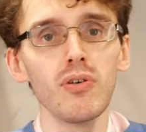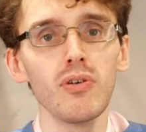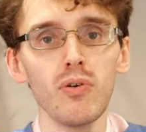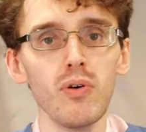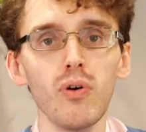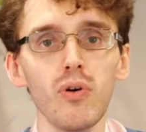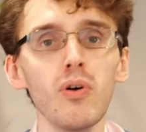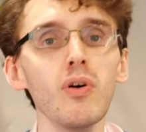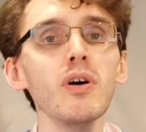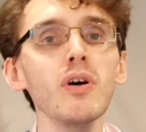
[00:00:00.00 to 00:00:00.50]

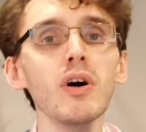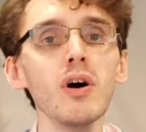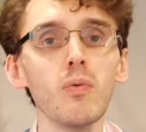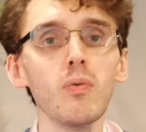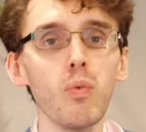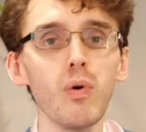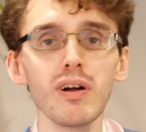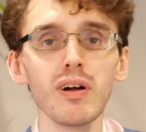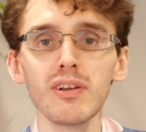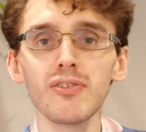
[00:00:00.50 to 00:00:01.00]
Or
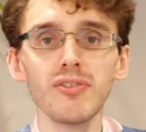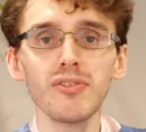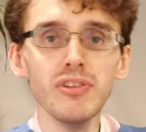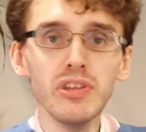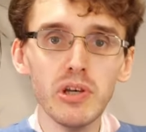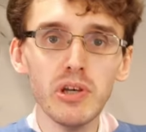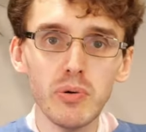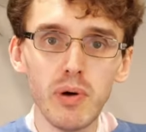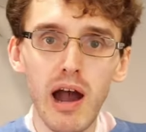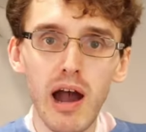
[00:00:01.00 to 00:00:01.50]
what is a
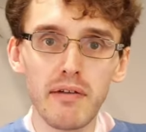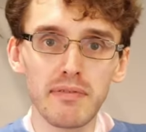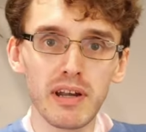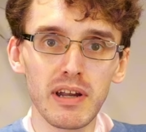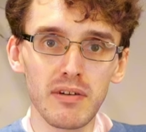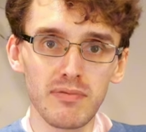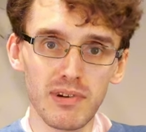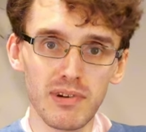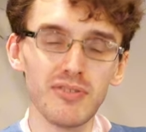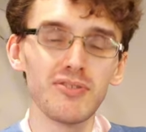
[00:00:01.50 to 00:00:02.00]
new
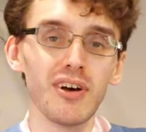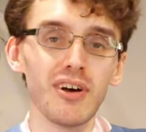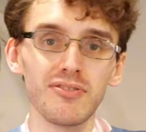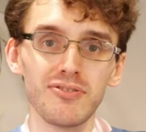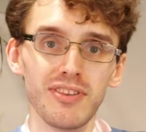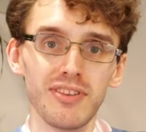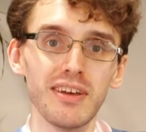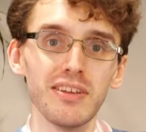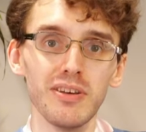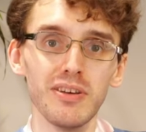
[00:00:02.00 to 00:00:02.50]
area of
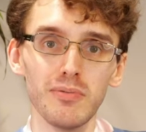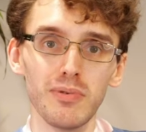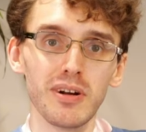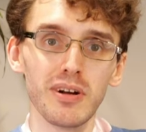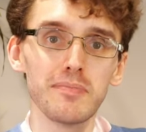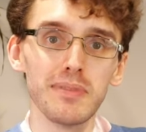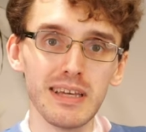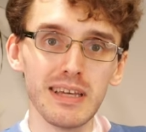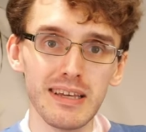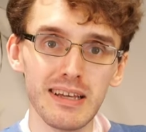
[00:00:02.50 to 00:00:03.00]
research that you want
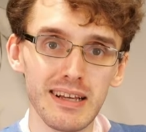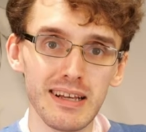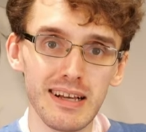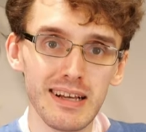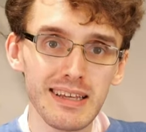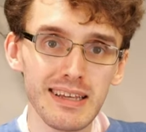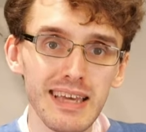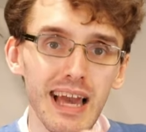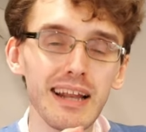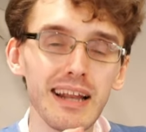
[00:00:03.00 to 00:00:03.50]
to be
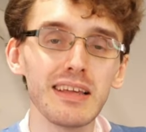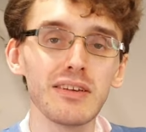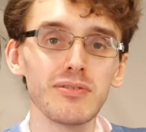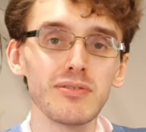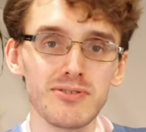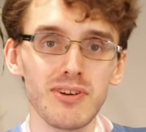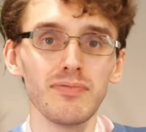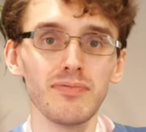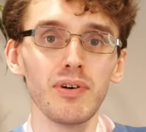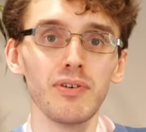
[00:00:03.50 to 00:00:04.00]
getting
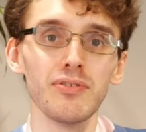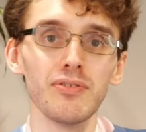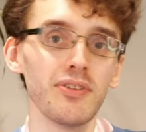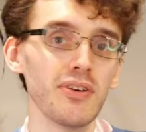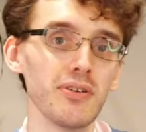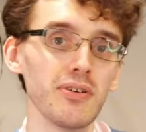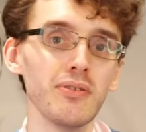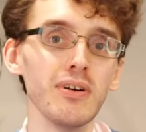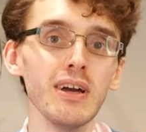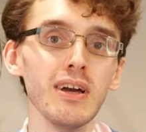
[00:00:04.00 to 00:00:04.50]
yourself
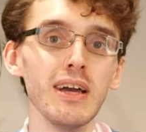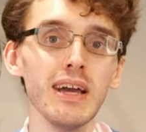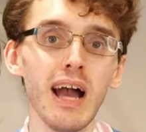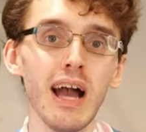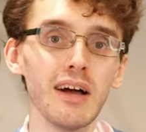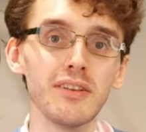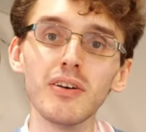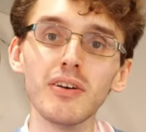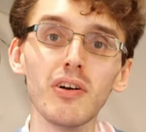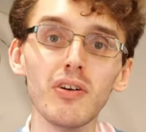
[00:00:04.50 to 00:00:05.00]
onto?
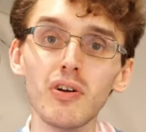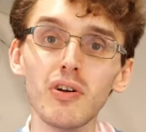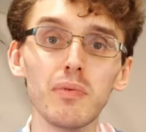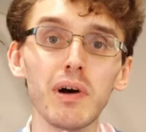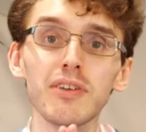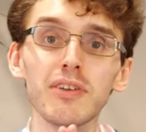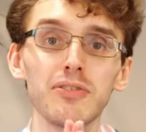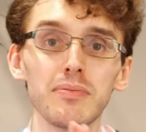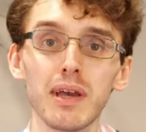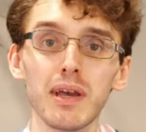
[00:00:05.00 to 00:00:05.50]
And the only
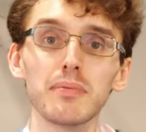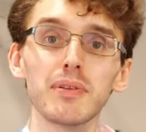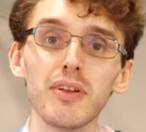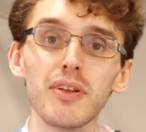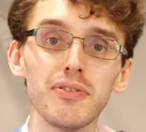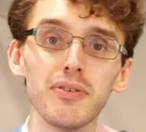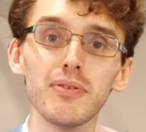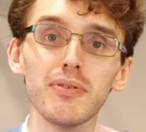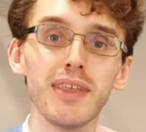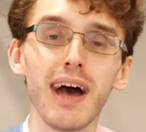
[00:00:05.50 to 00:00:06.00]
way to be able to
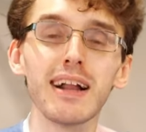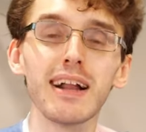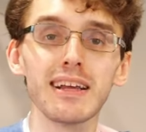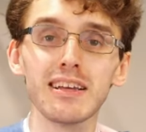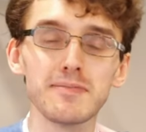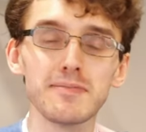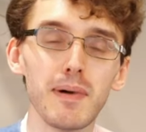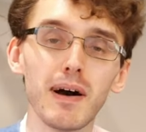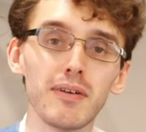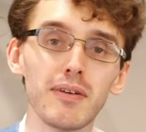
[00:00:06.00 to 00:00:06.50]
do that
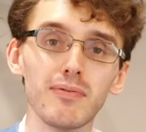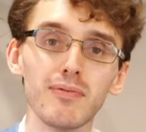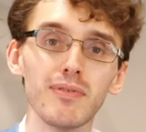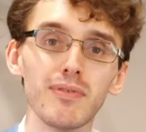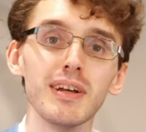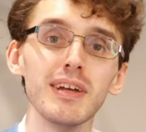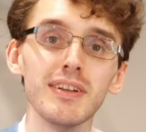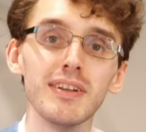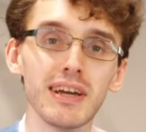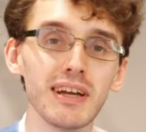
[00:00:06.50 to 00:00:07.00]
is by
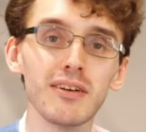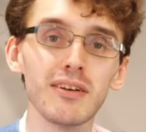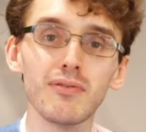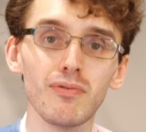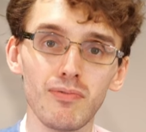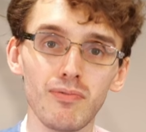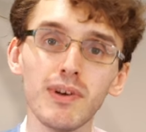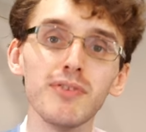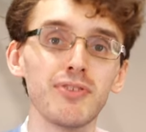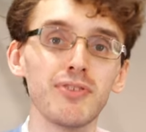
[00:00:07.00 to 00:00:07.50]
reading
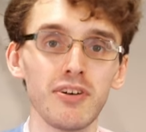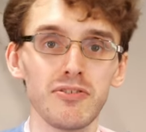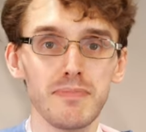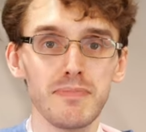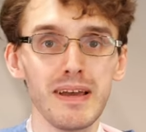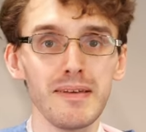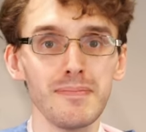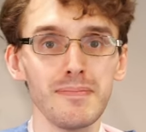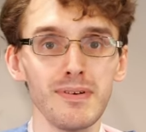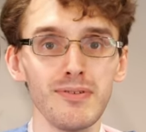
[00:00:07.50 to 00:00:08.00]
research
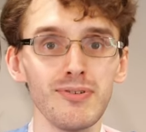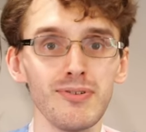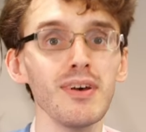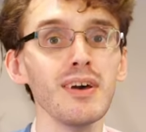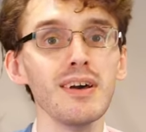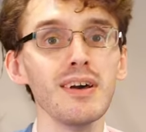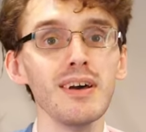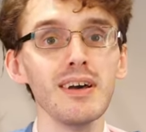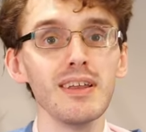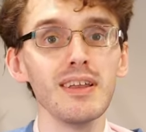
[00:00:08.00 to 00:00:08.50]
papers.
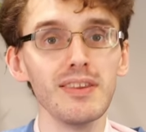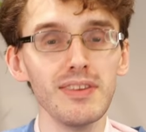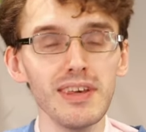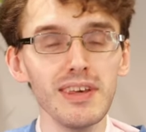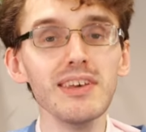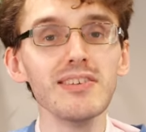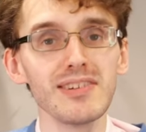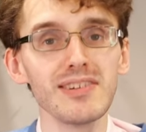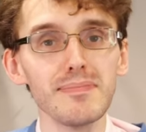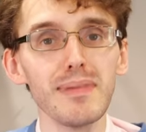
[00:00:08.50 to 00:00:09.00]

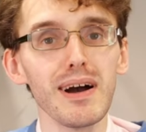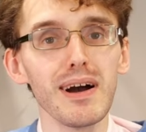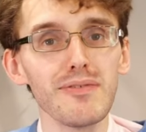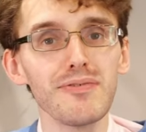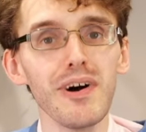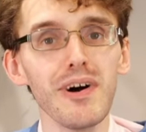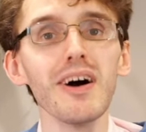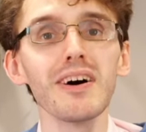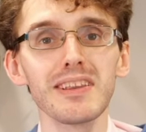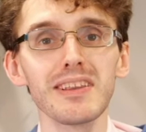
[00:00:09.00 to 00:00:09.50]
These are by
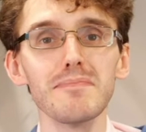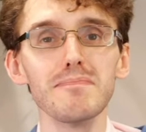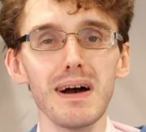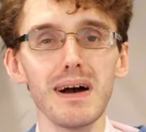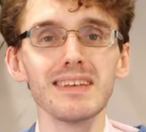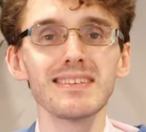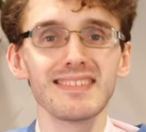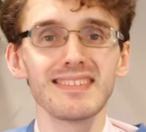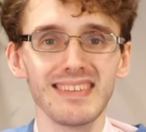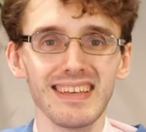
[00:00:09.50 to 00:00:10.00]
far the
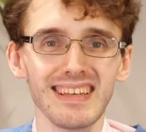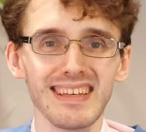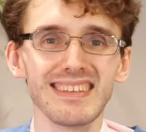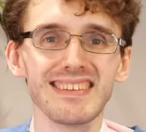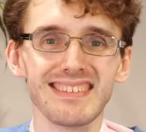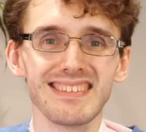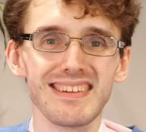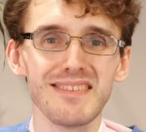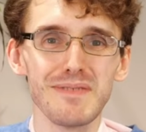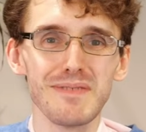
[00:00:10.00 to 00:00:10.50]
best
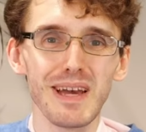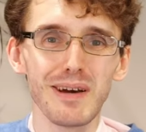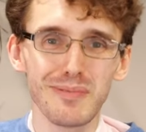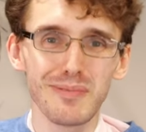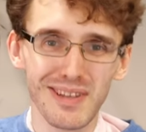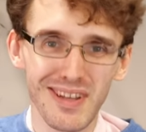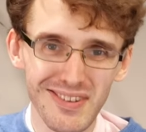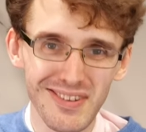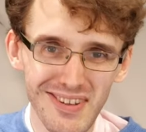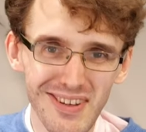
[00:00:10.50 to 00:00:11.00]
things to be
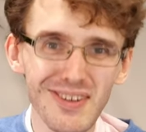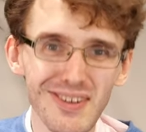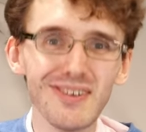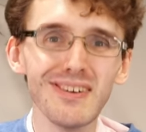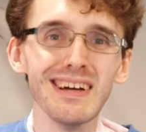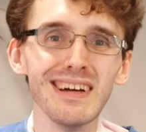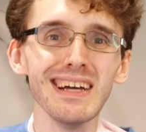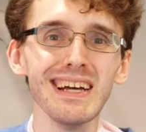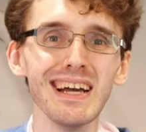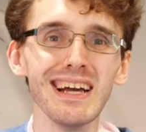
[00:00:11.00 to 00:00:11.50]
able to
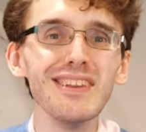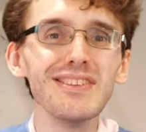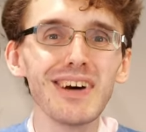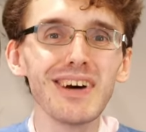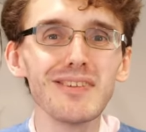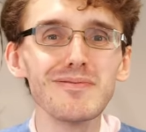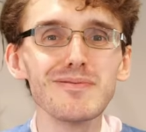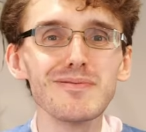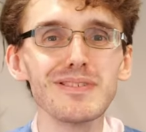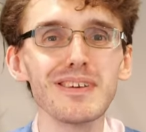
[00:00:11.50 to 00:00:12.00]
do in
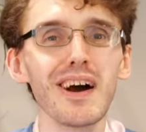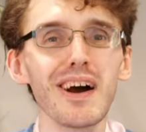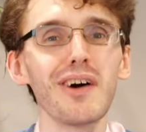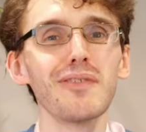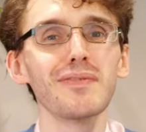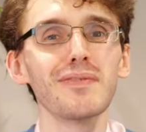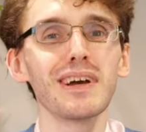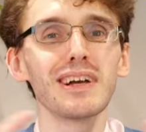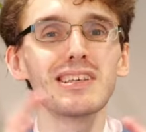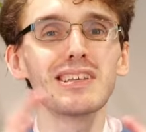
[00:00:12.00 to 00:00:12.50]
terms
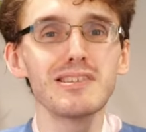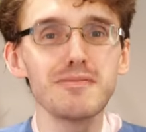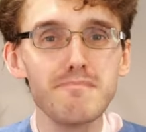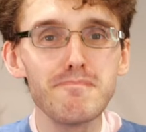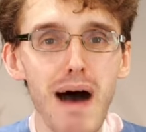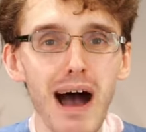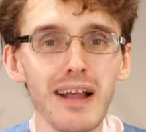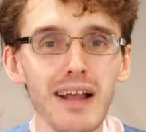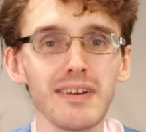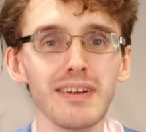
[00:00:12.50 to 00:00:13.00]
of
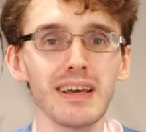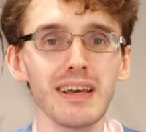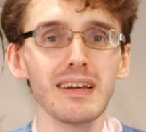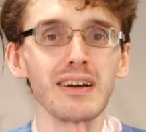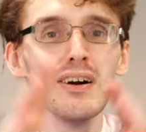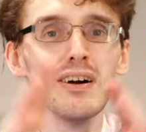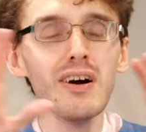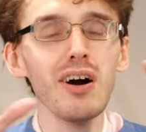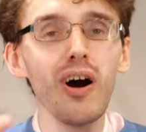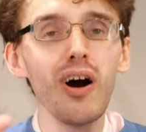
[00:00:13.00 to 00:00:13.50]

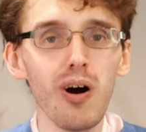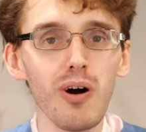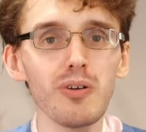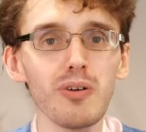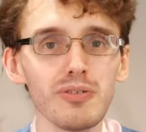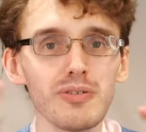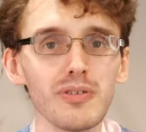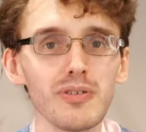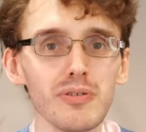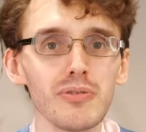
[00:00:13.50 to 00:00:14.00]
expanding
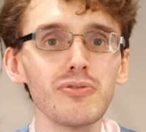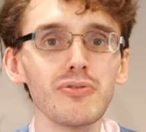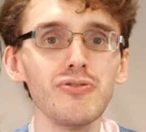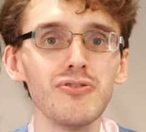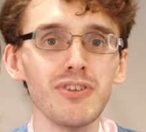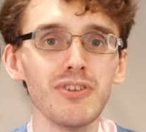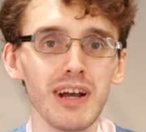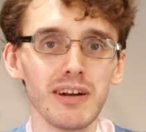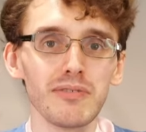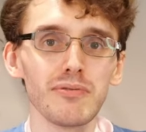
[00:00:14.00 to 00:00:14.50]
on your
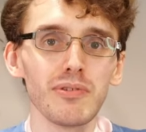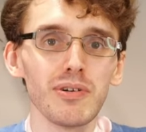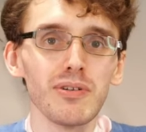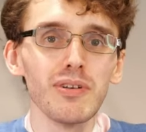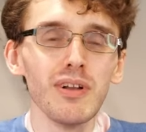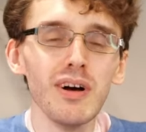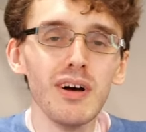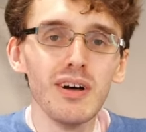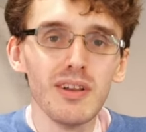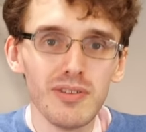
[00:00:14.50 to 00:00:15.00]

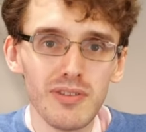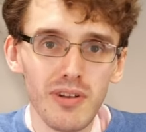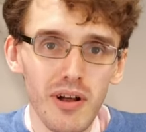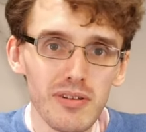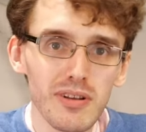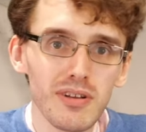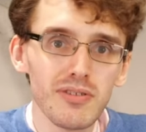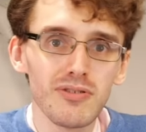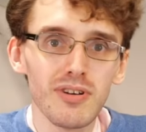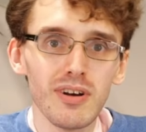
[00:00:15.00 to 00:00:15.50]
general
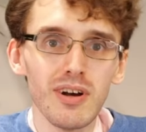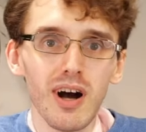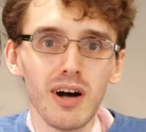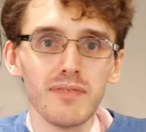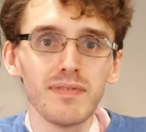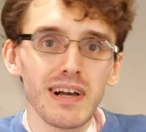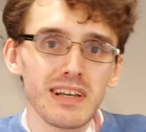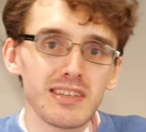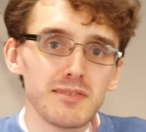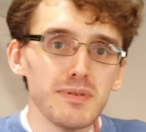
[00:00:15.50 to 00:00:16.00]
knowledge
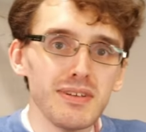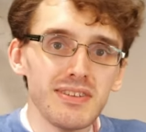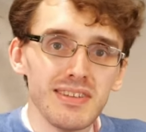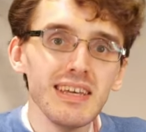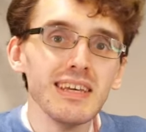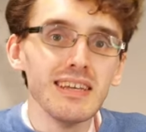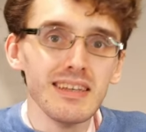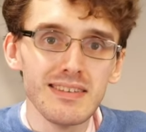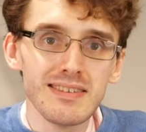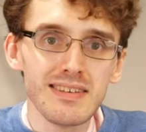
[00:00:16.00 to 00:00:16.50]
of
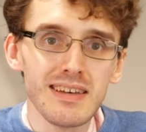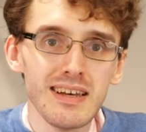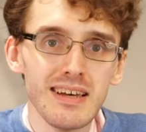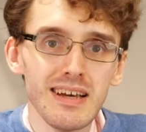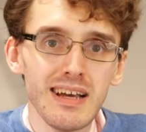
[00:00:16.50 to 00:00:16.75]
expertise.